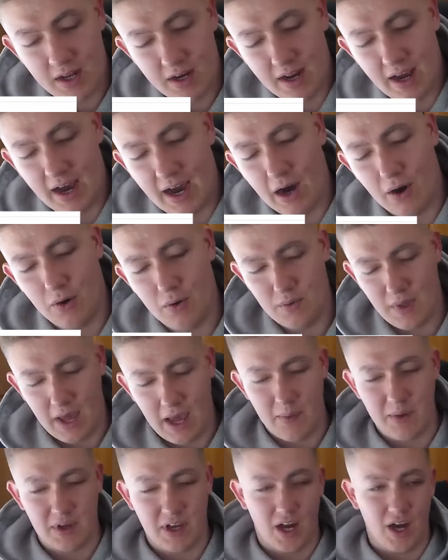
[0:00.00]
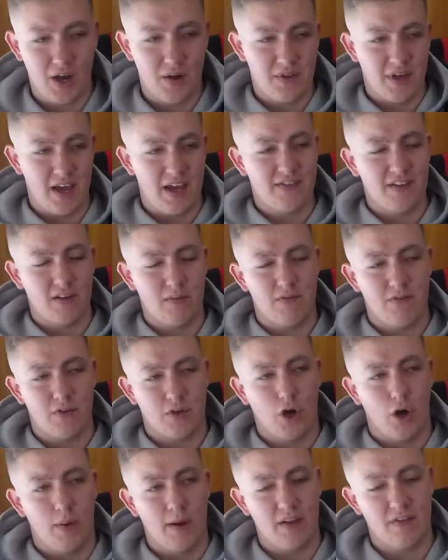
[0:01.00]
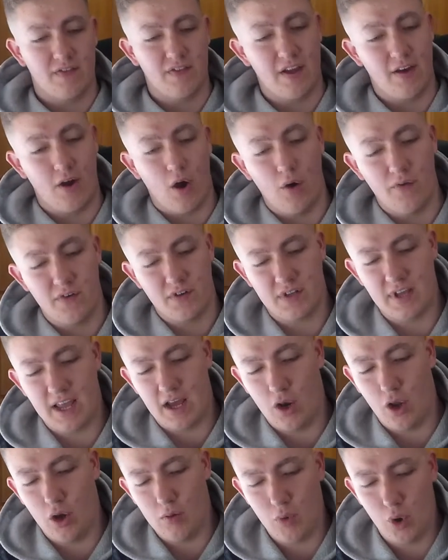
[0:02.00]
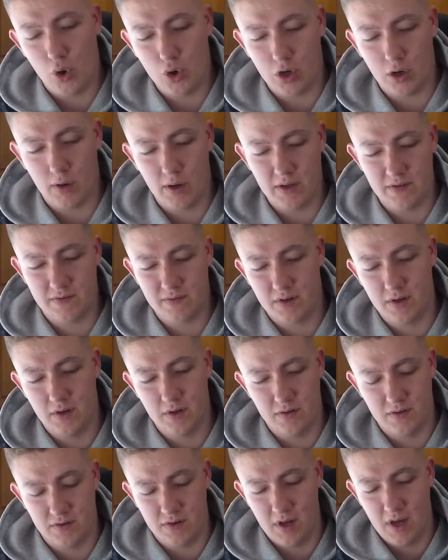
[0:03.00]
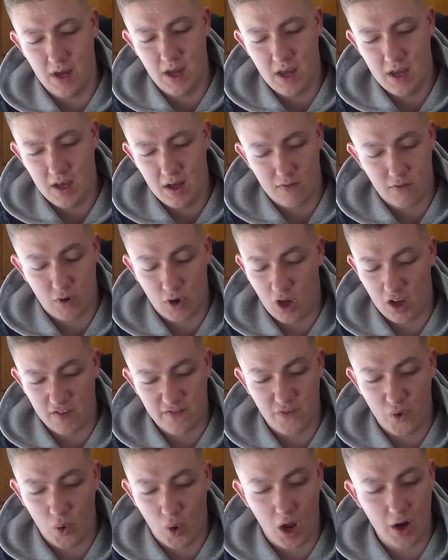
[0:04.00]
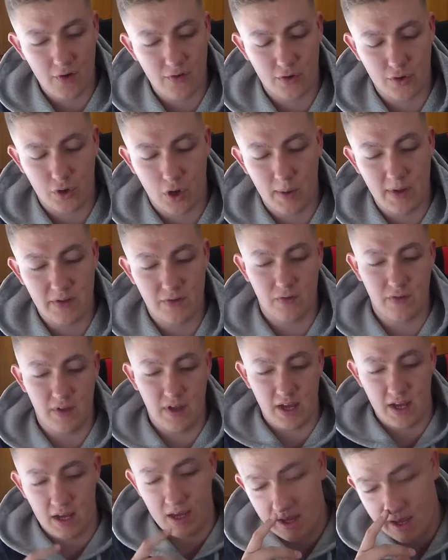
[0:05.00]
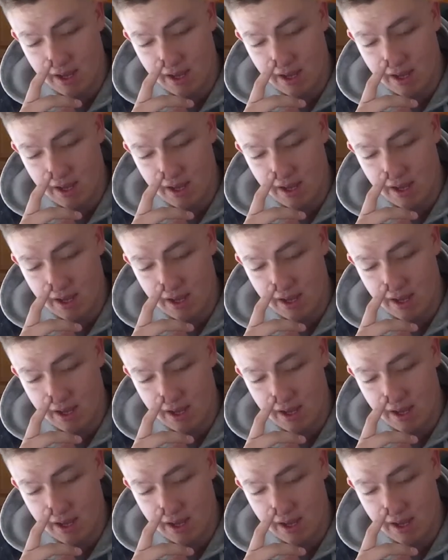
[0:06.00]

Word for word: Now, there we go. There's some of the comments. There are obviously a lot more comments because I've got like 400 comments on there.